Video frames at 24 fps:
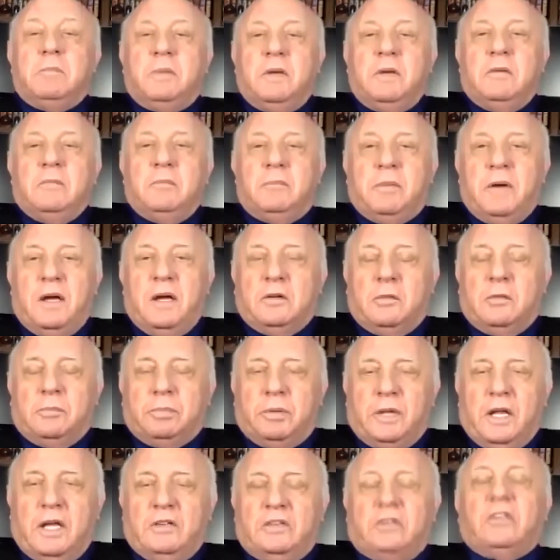being better
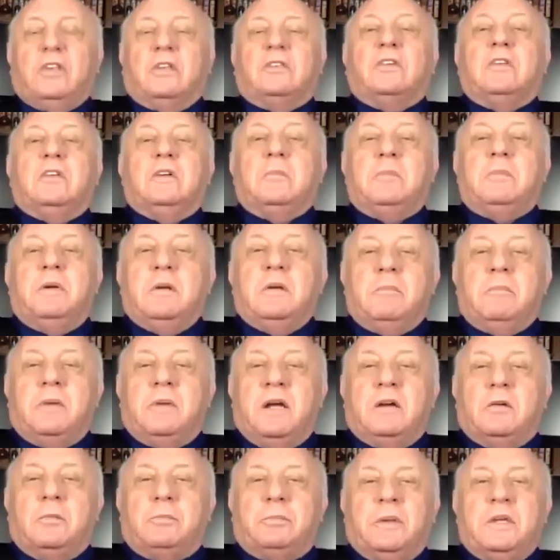places, into being
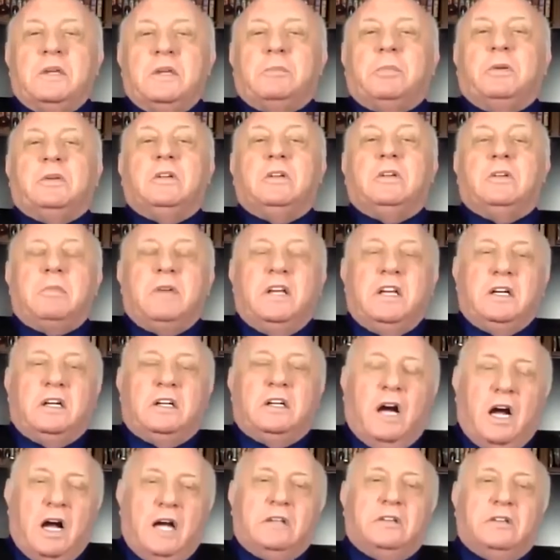better people, into being
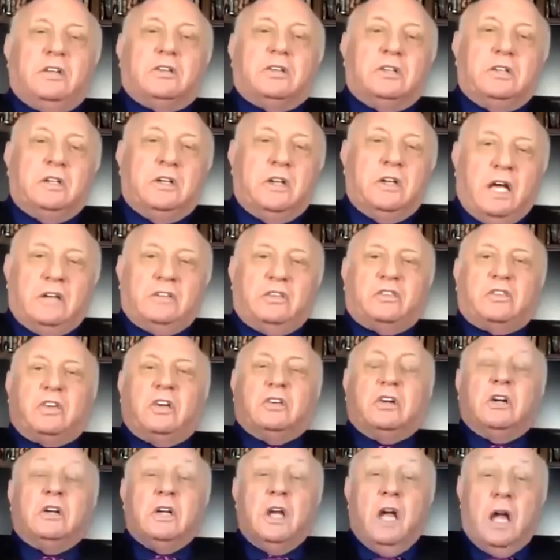kinder and
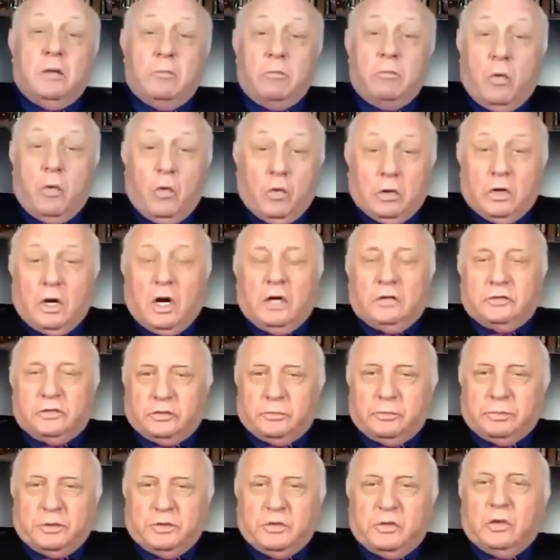nicer and more
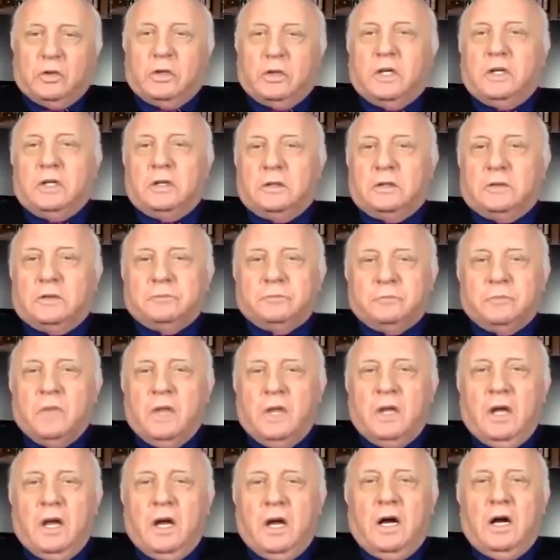entrepreneurial.
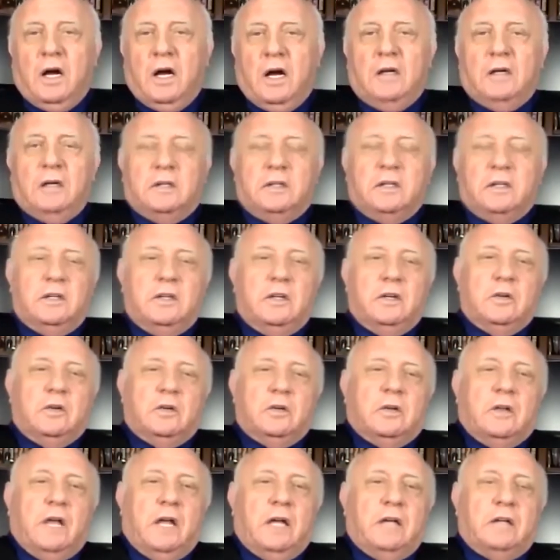You
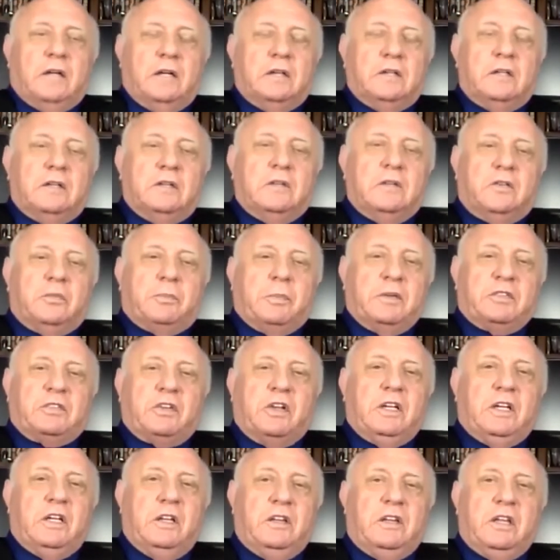know, that
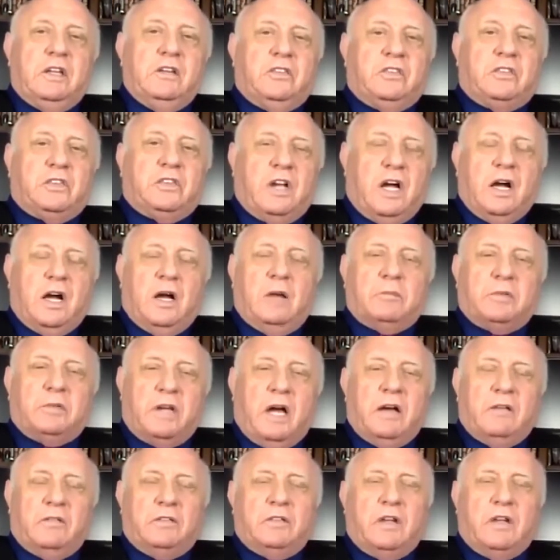especially in these times,
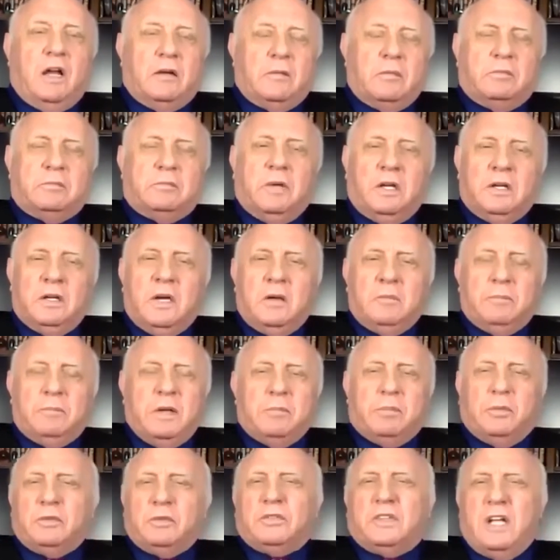I have a lot of
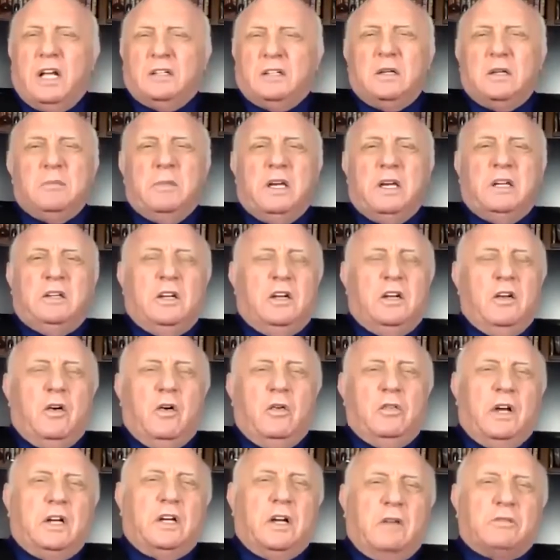people telling me, you
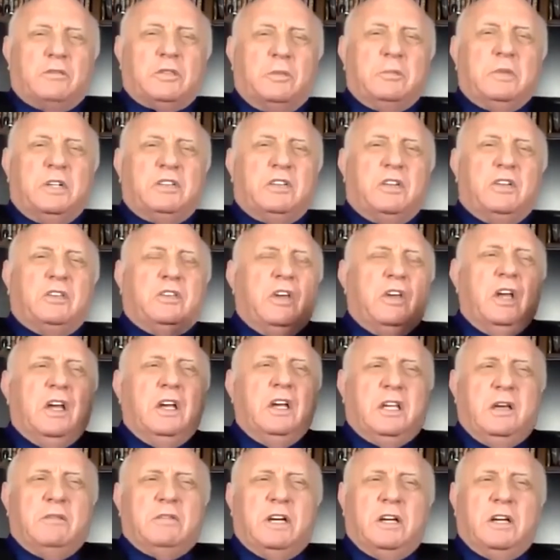know, the government is
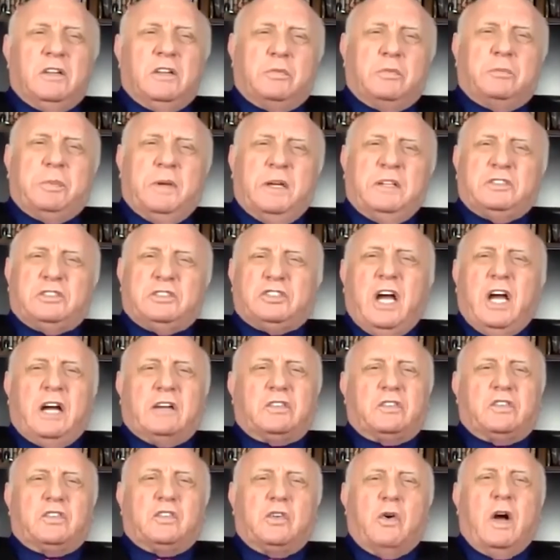giving us big
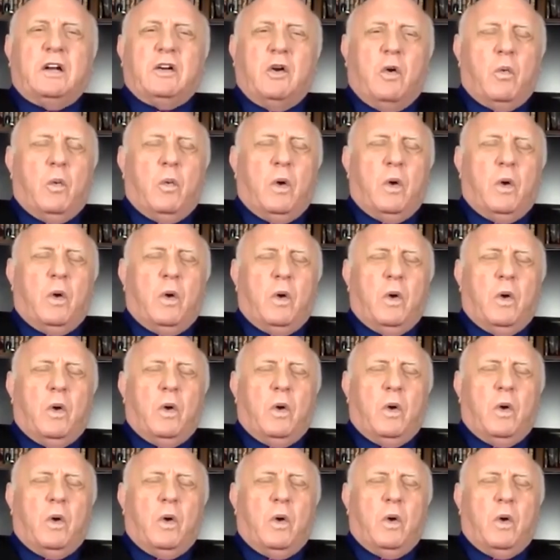checks, so I don't want
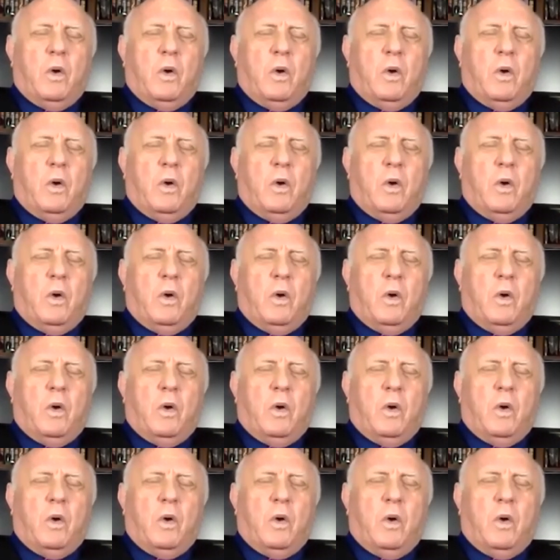to go back to work, I'll
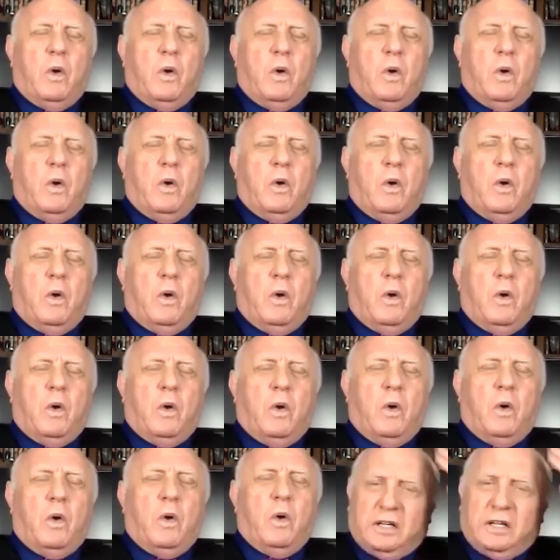take a pay cut.
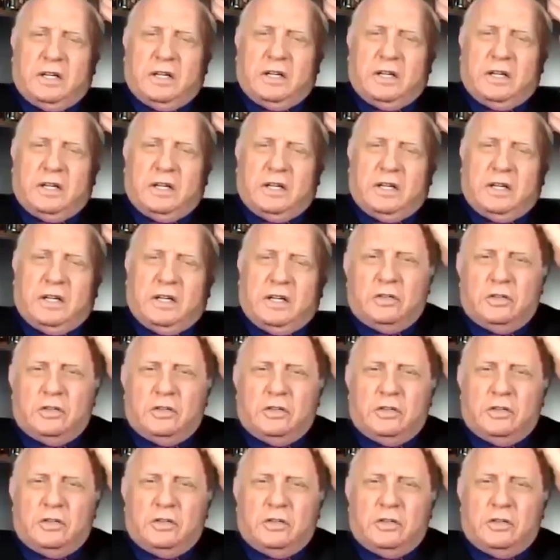And I'm thinking, well,
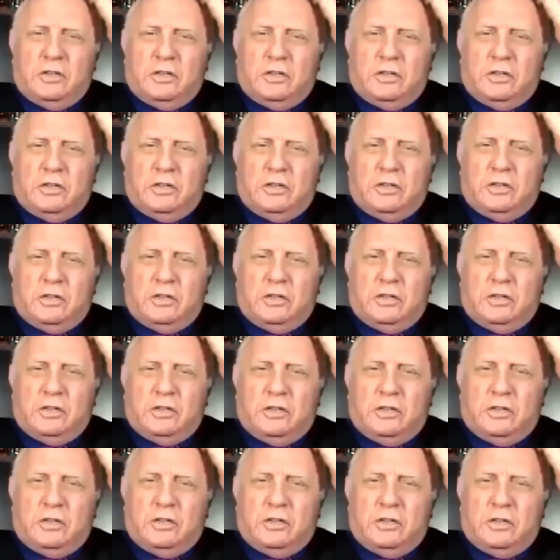whoever did this is
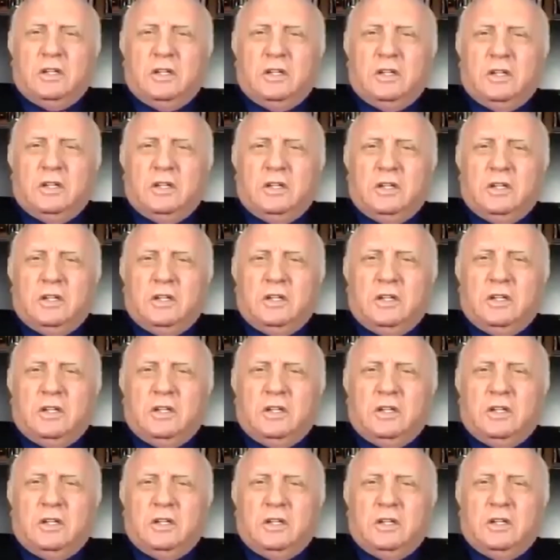nuts. You
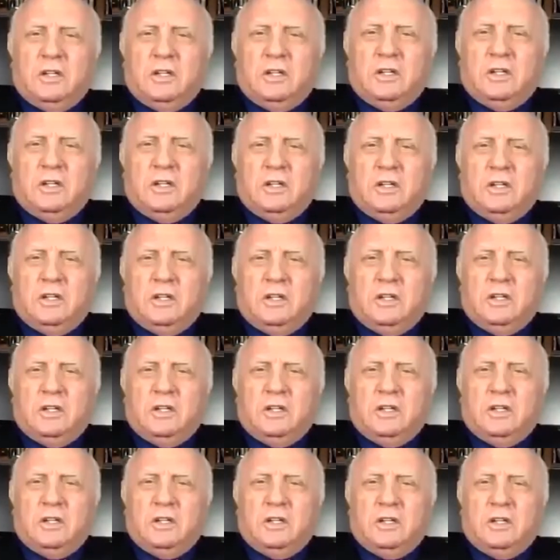know, we want the world
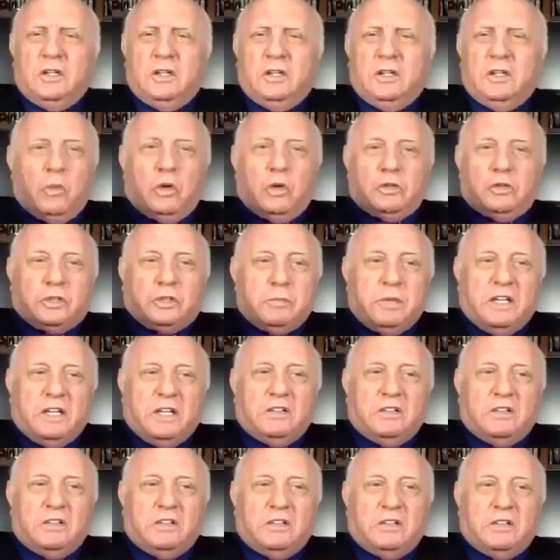to
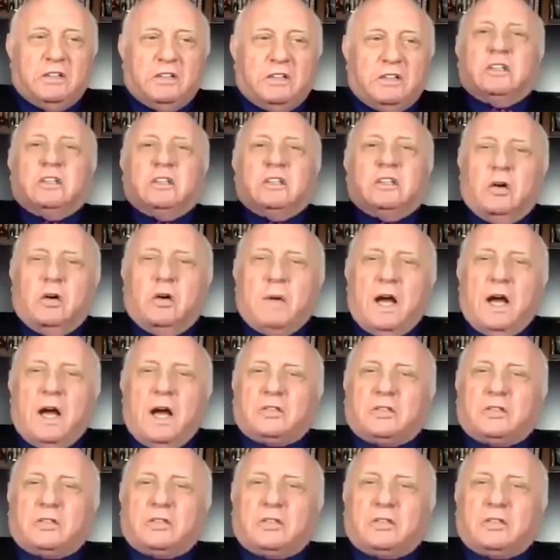be excited to go
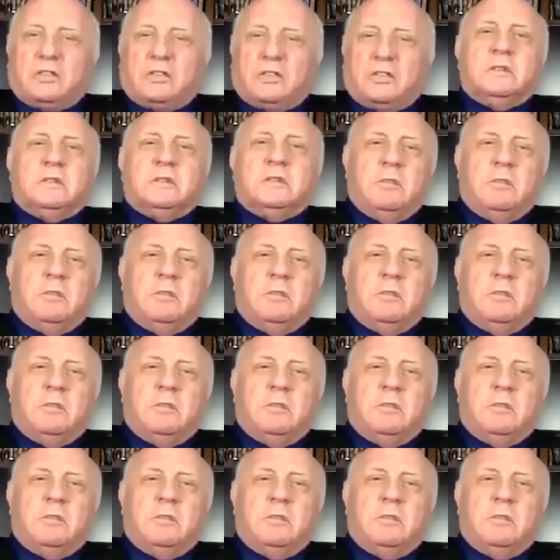back to work.